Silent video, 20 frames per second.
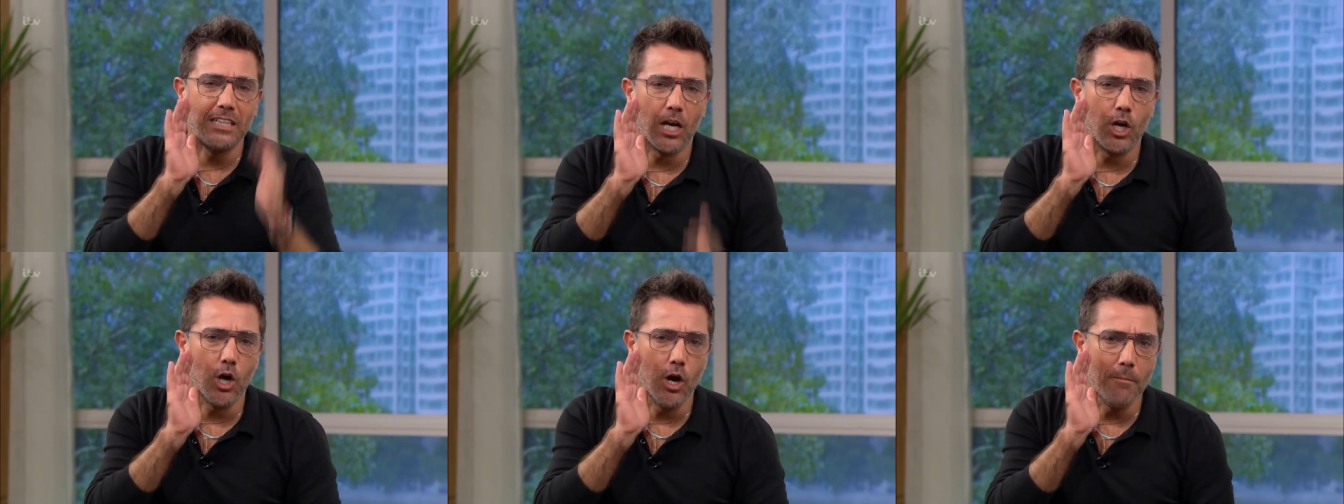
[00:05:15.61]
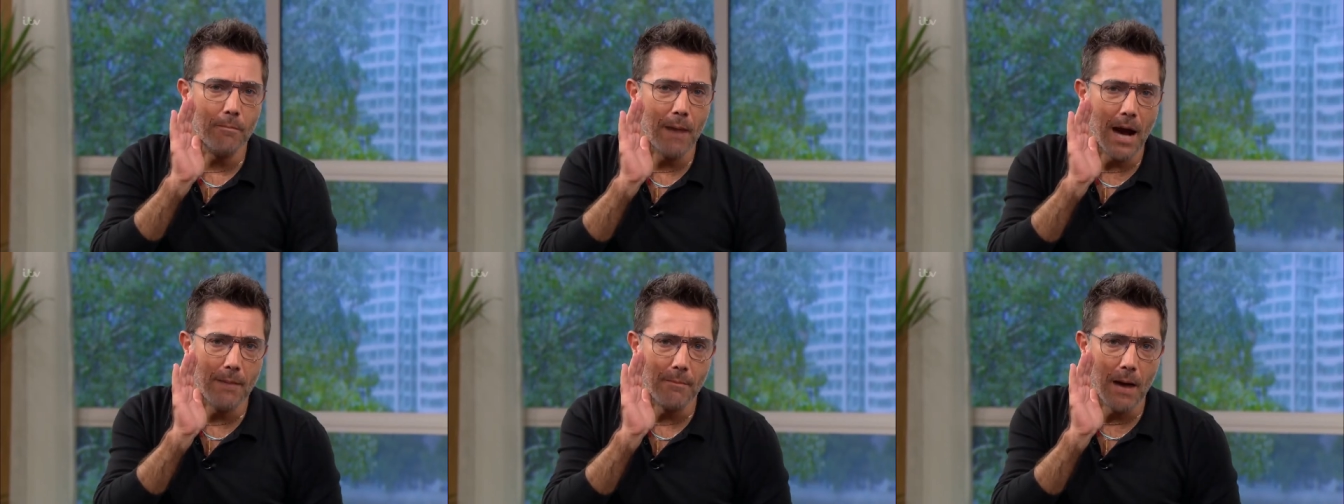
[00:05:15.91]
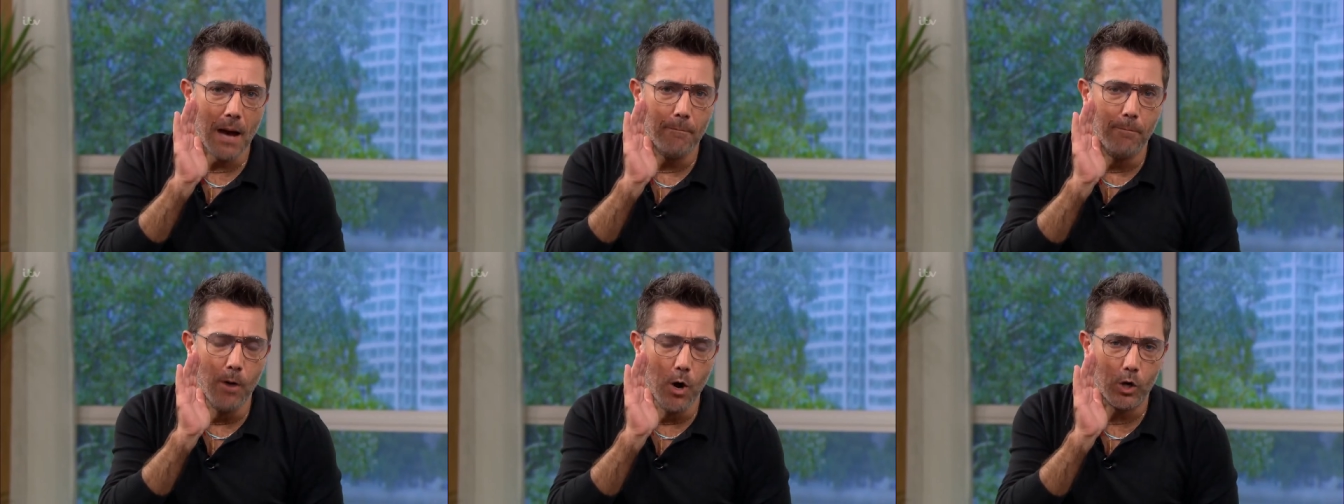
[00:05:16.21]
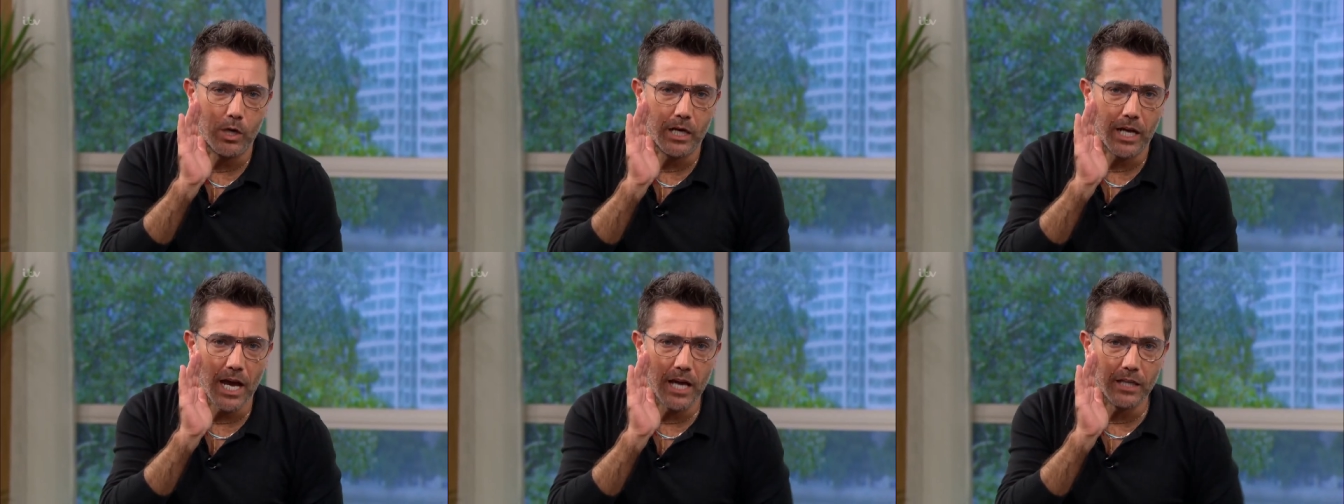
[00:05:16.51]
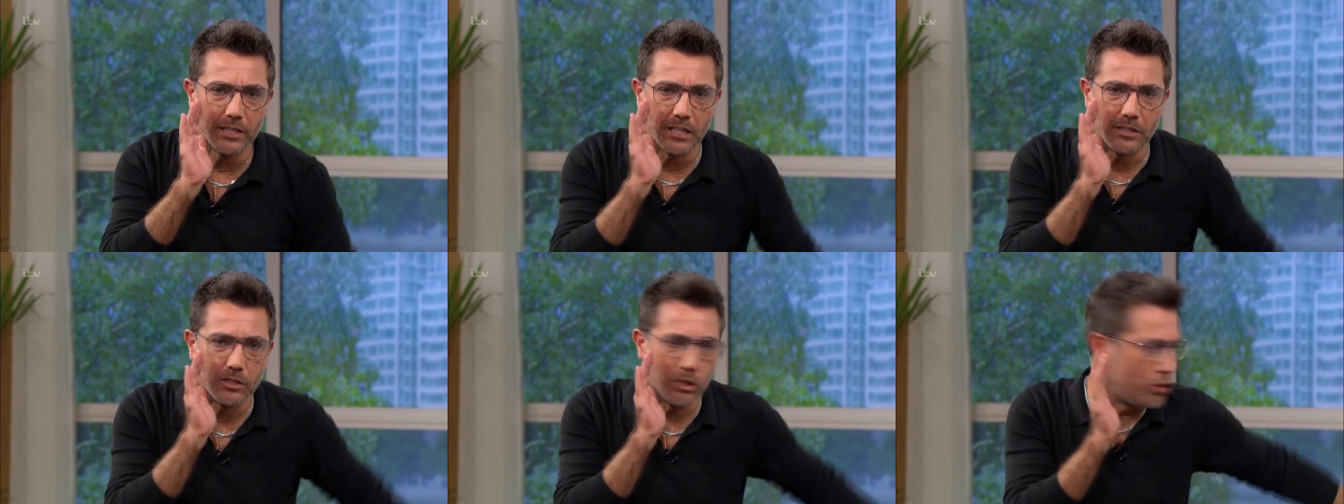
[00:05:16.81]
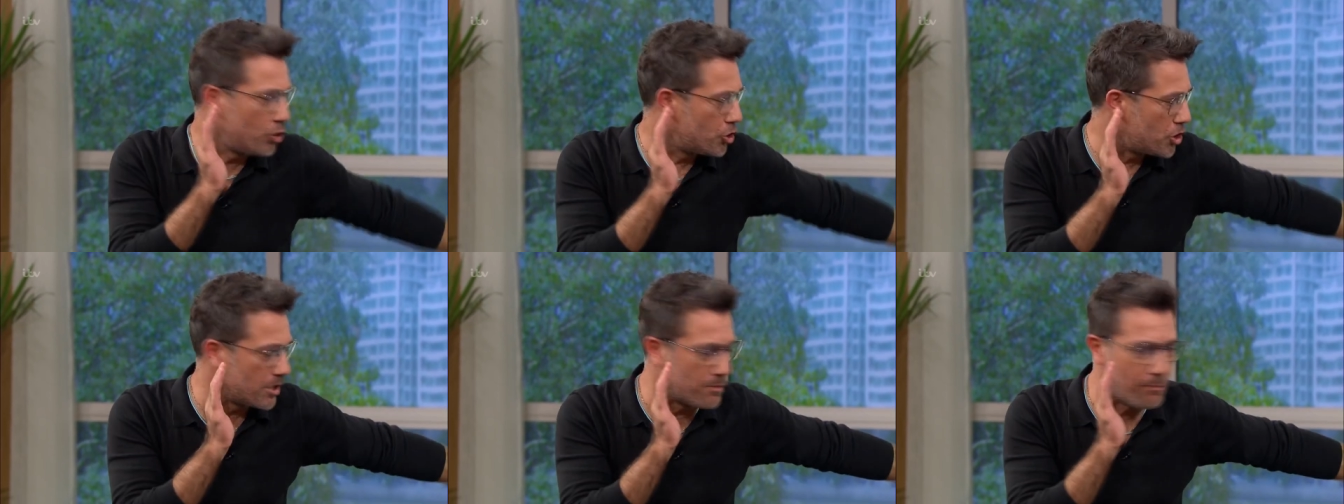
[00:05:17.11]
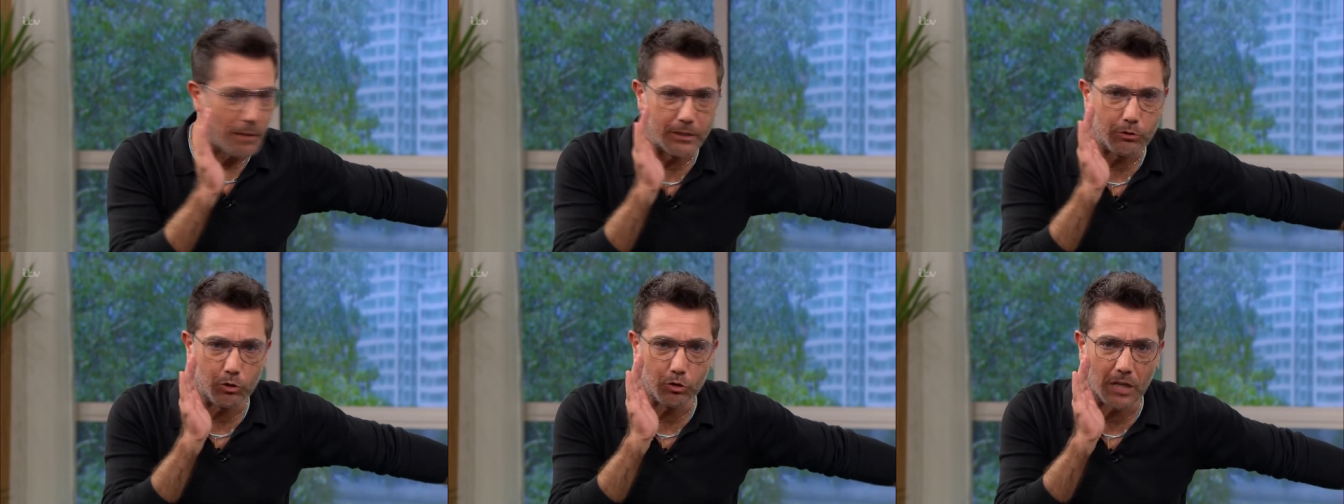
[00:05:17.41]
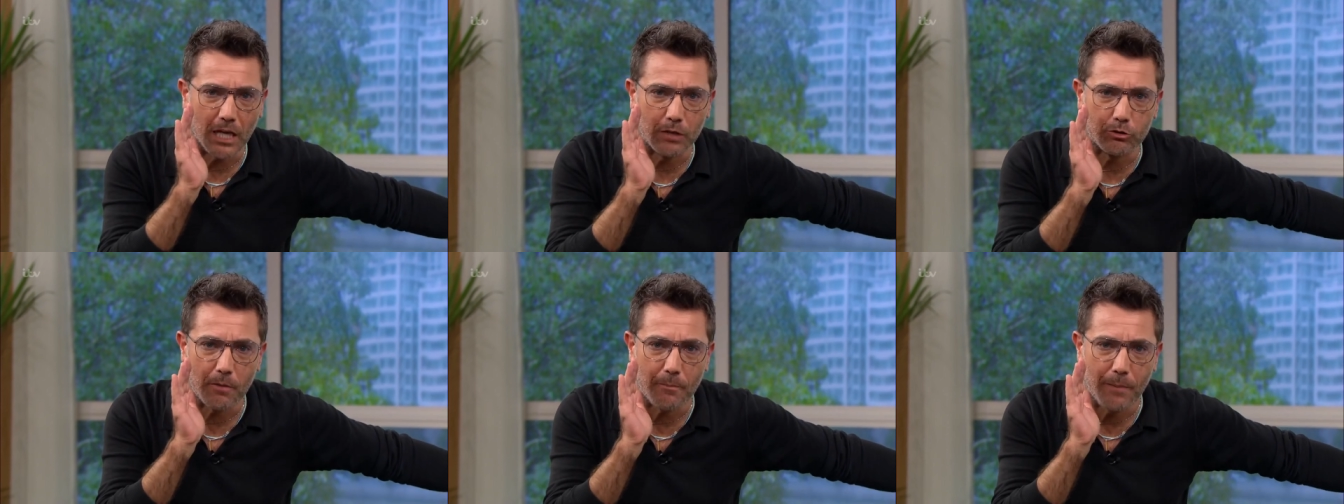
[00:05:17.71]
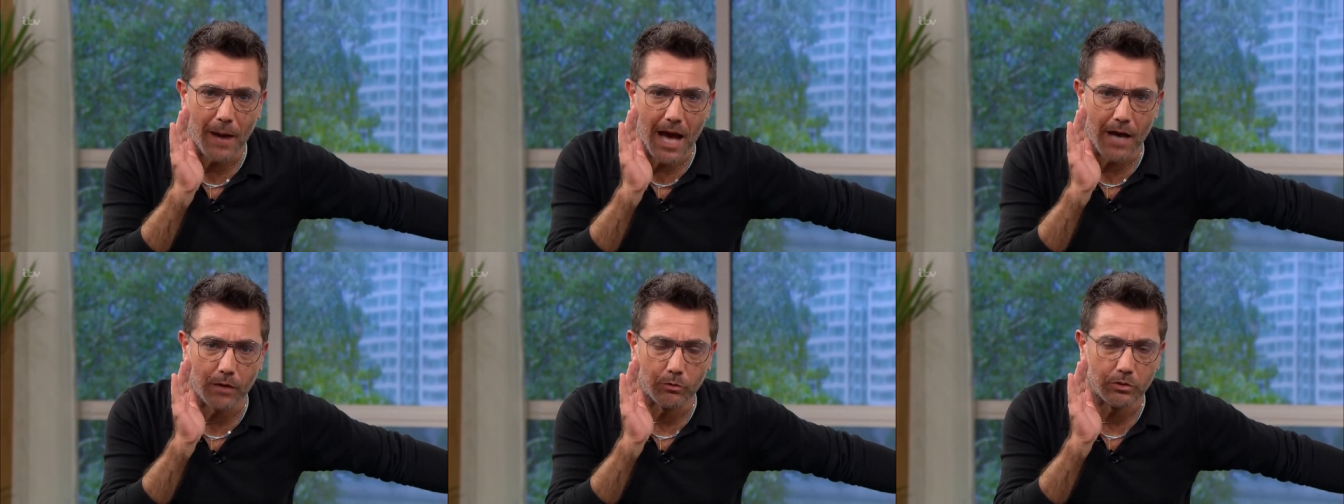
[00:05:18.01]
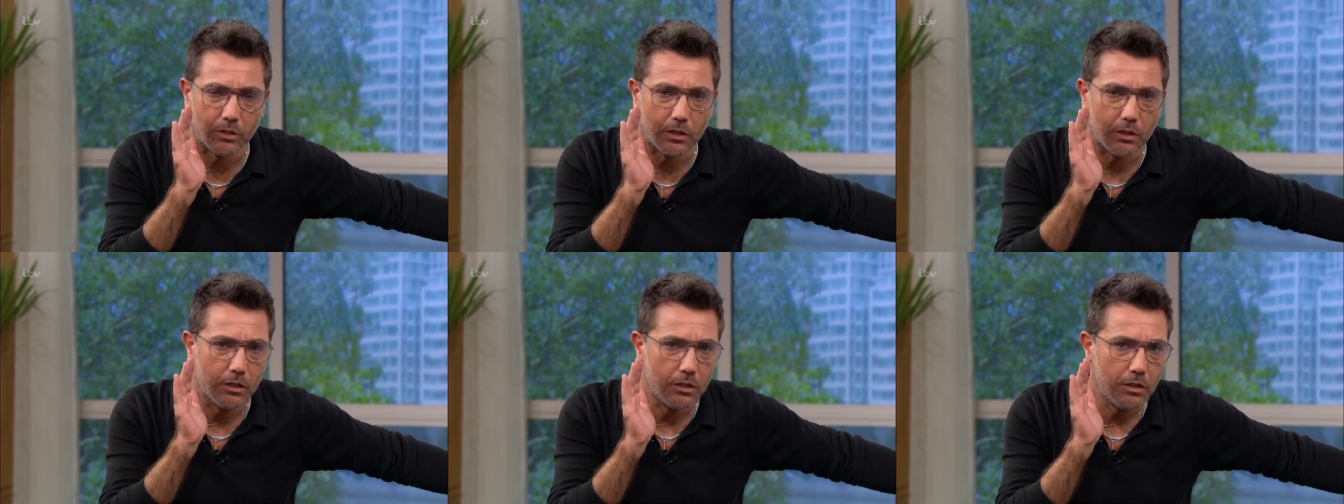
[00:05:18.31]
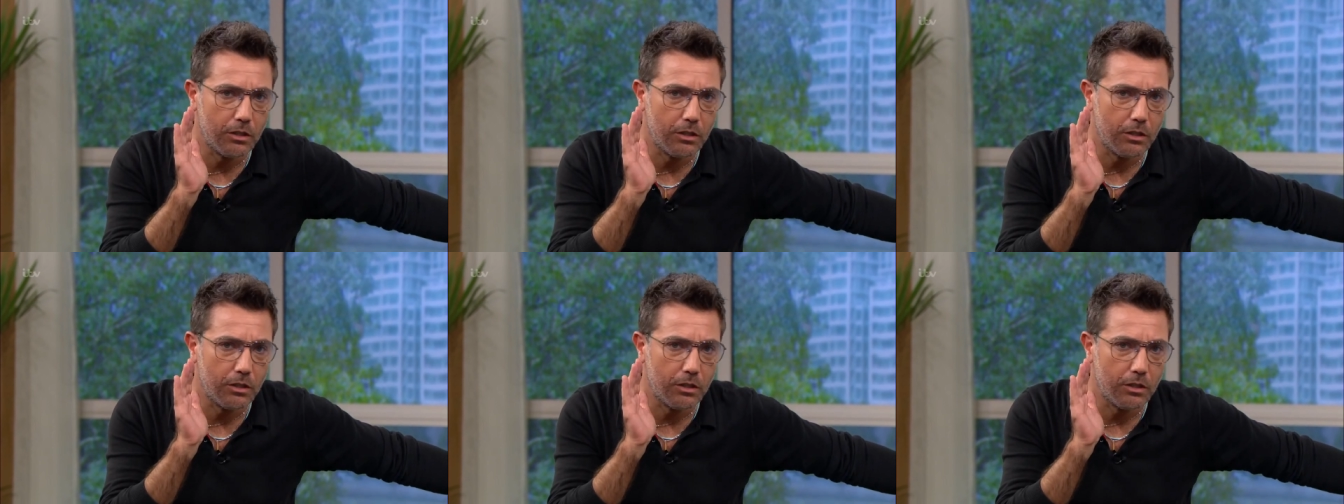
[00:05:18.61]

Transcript: Chada, go and buy my book. Eh, that you just made two thousand pound.